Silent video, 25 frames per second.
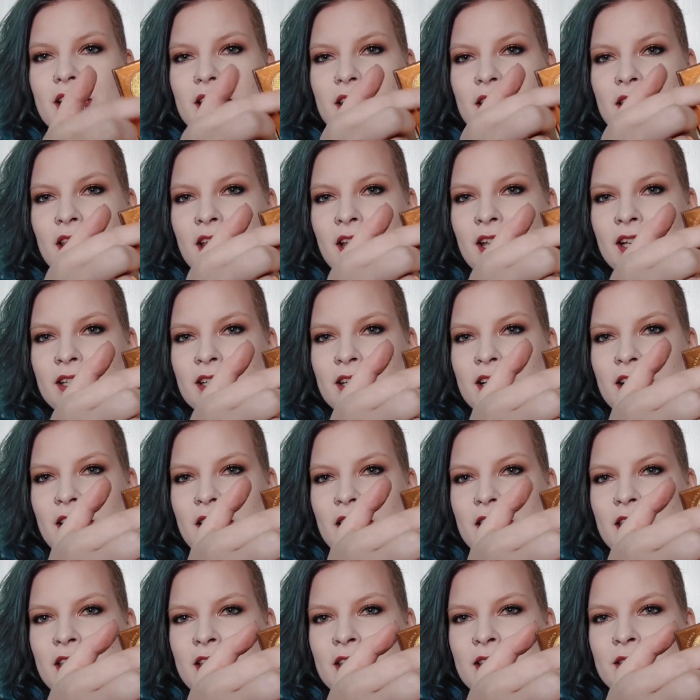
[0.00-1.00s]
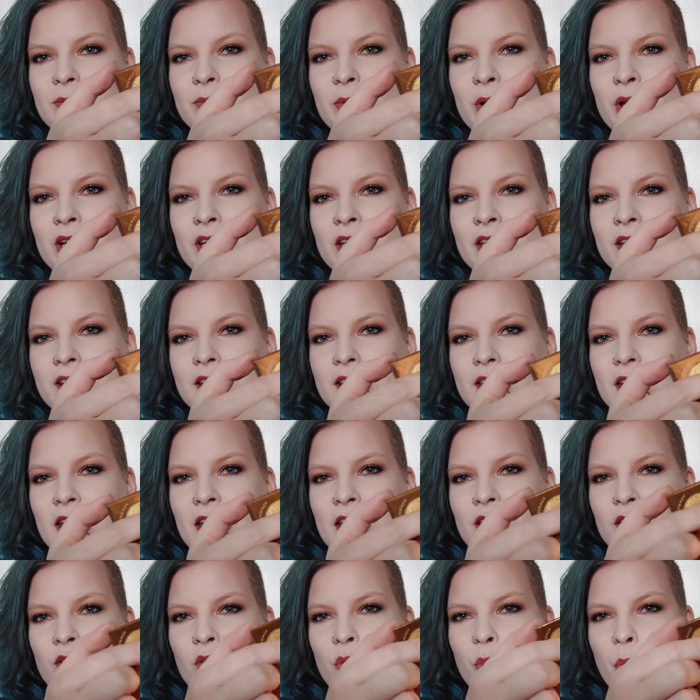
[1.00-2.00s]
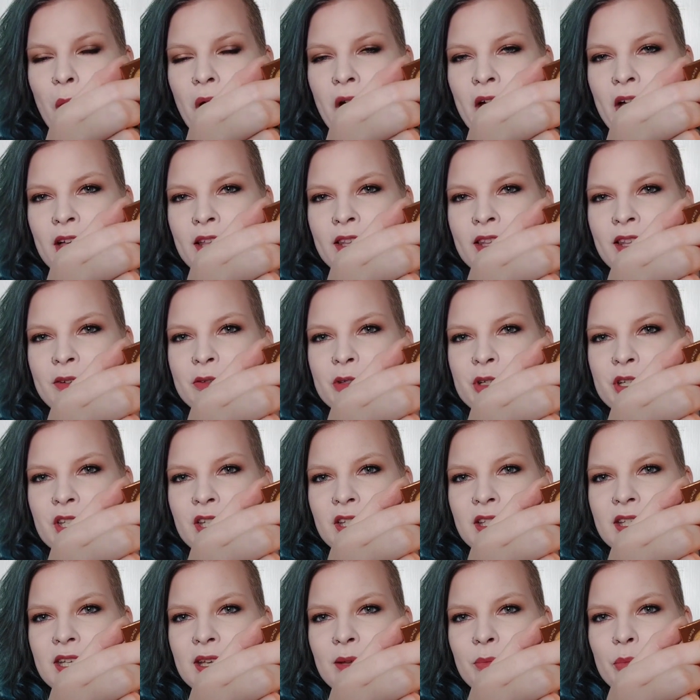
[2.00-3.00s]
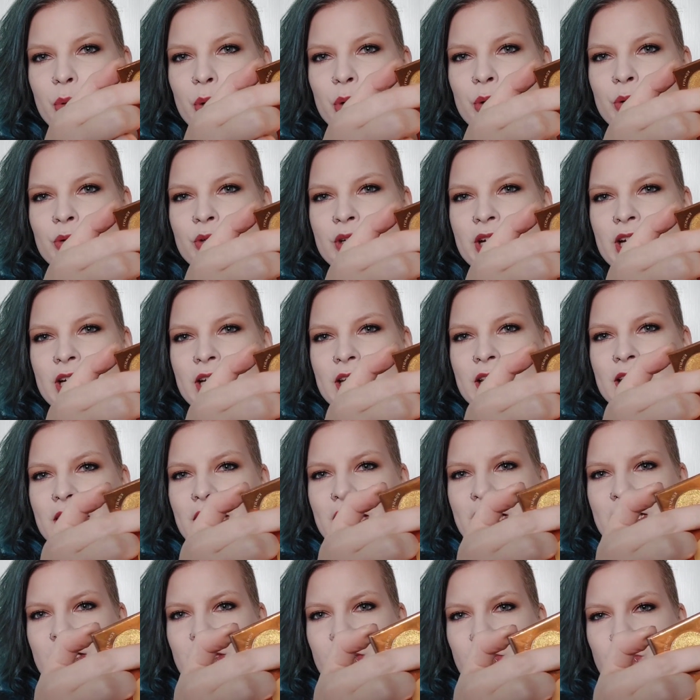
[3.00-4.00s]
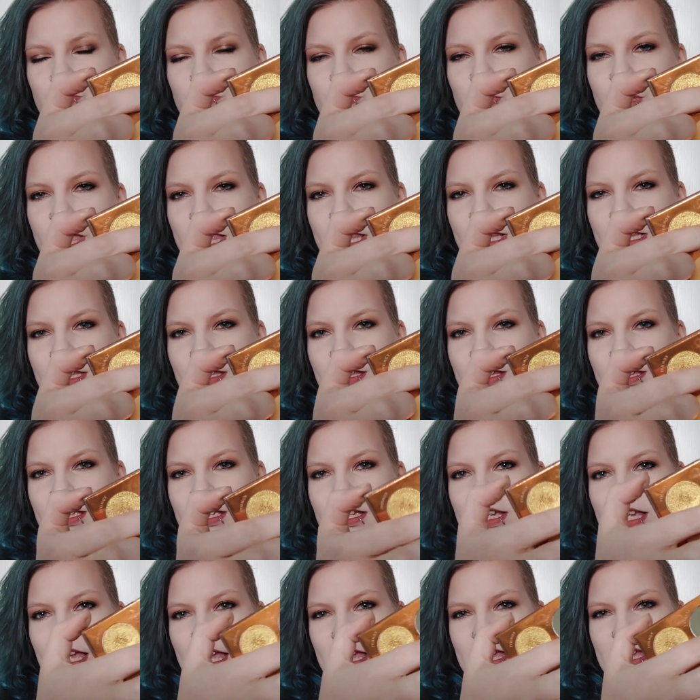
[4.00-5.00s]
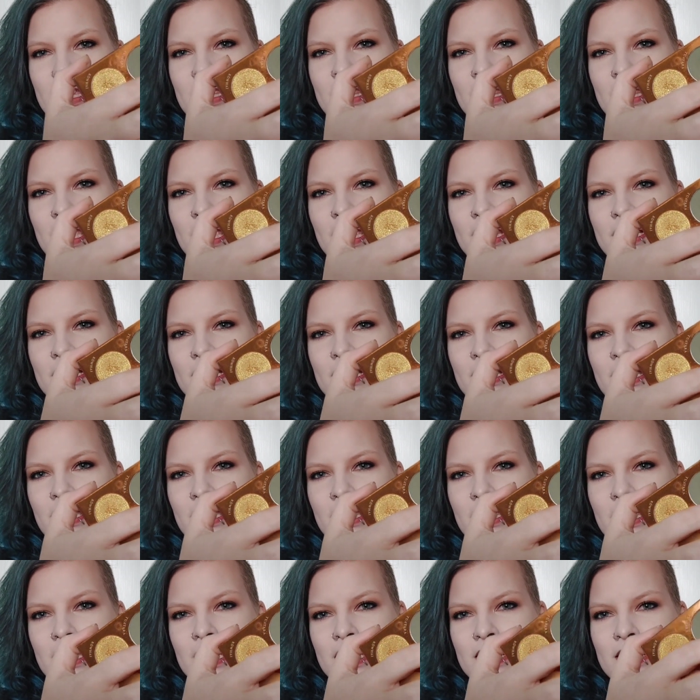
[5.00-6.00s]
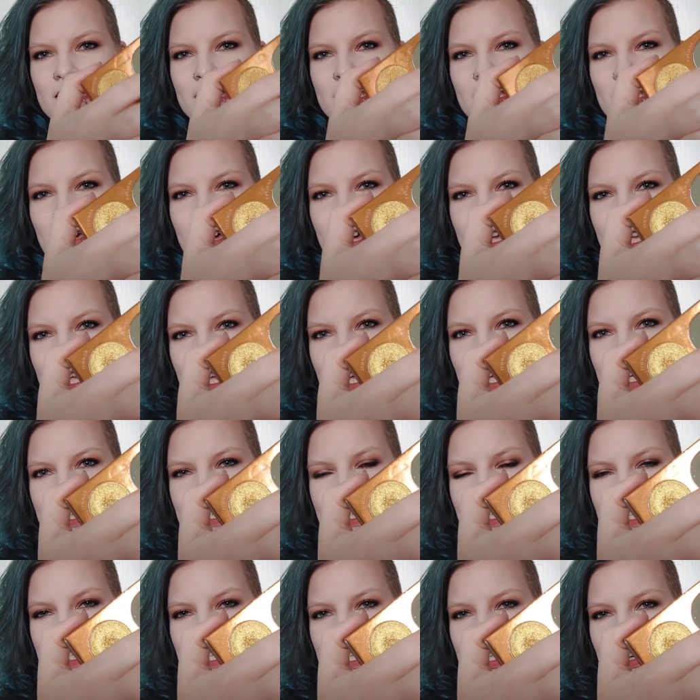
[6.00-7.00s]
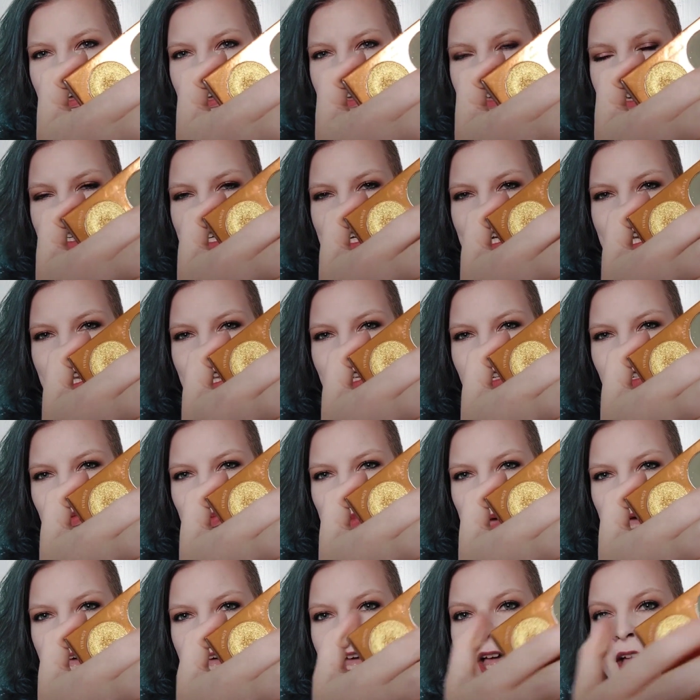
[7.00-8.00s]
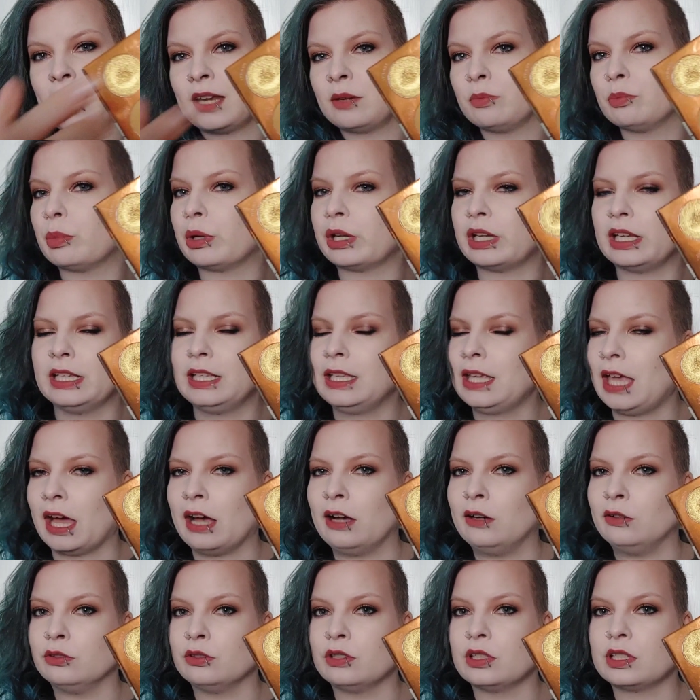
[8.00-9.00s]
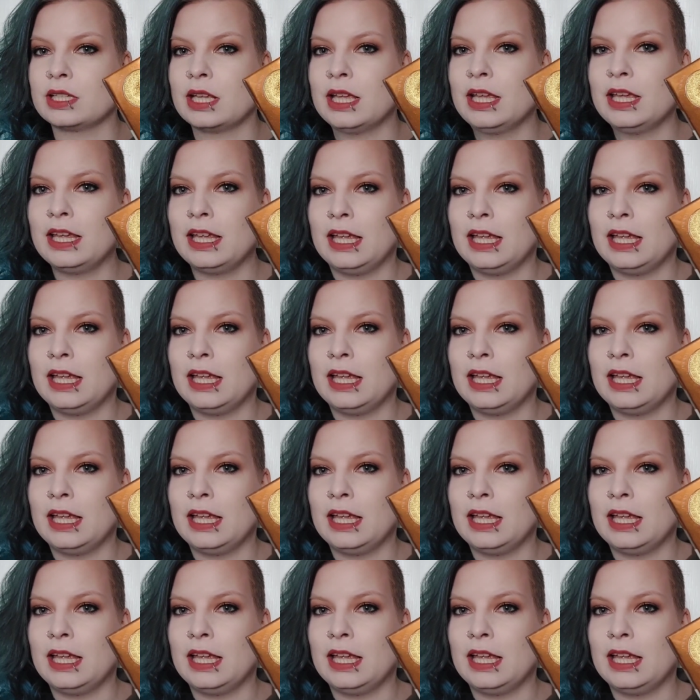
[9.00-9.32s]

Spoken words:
Then this one is a new pan. There was a dip already as well. And then this guy has a tiny little pan, but it counts.